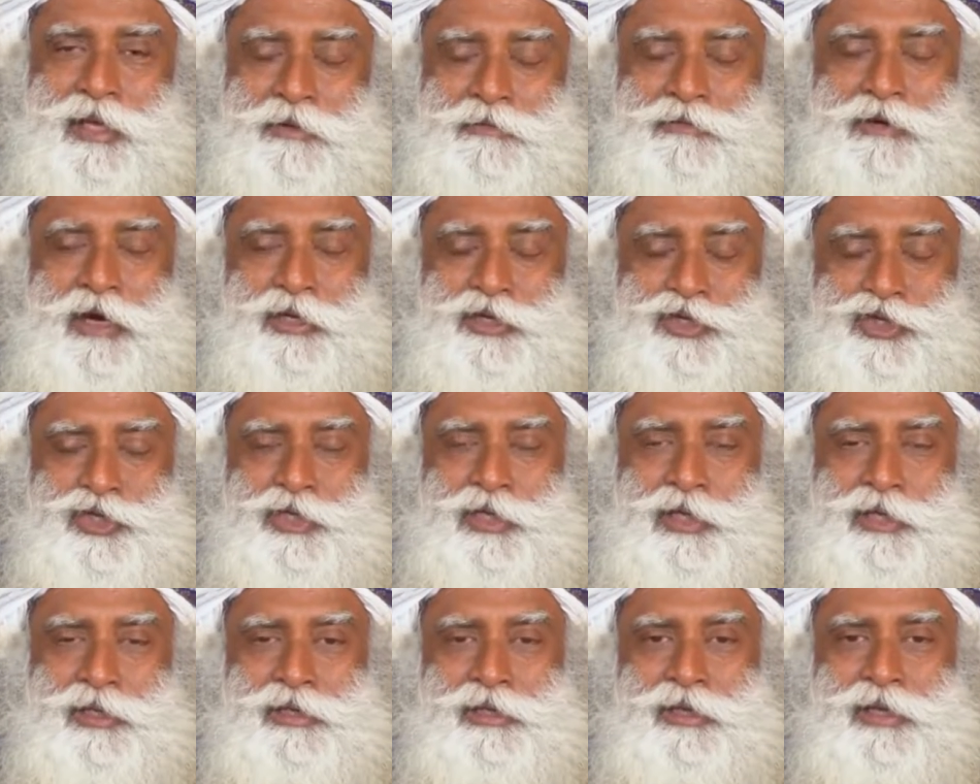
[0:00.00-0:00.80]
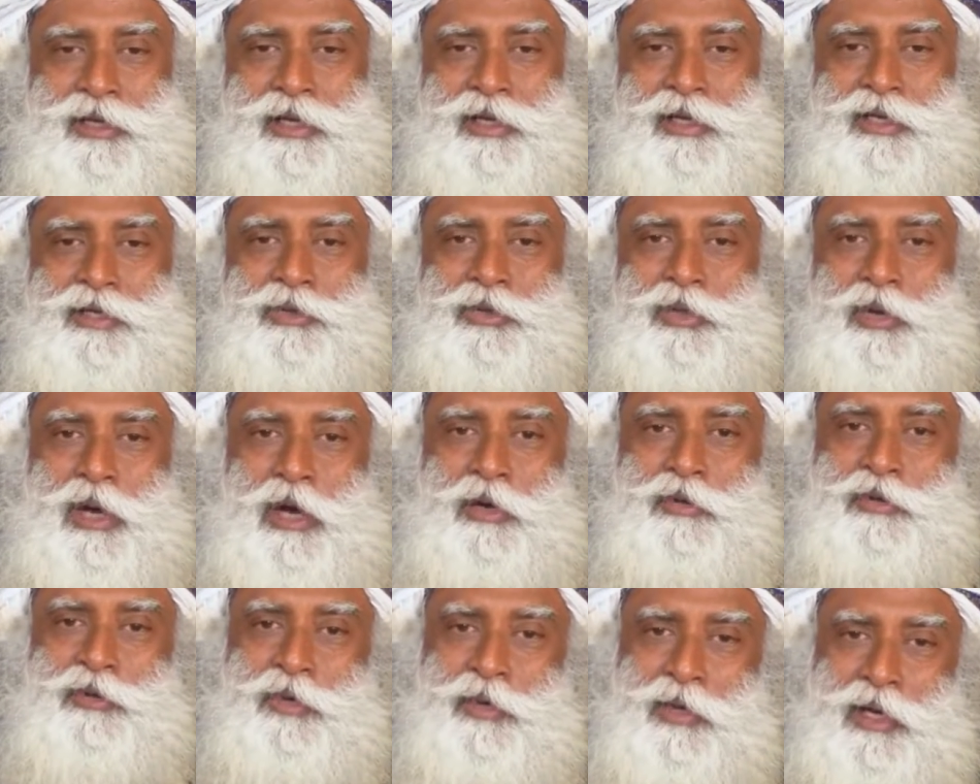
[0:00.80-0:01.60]
functional,
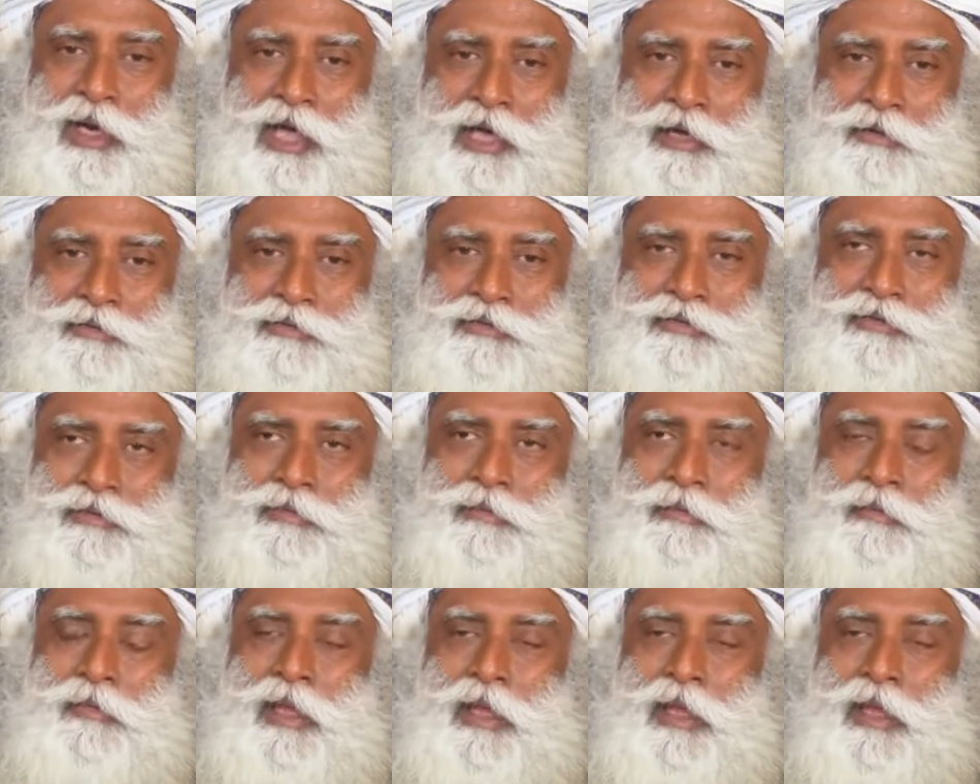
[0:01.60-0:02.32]
throughout your life.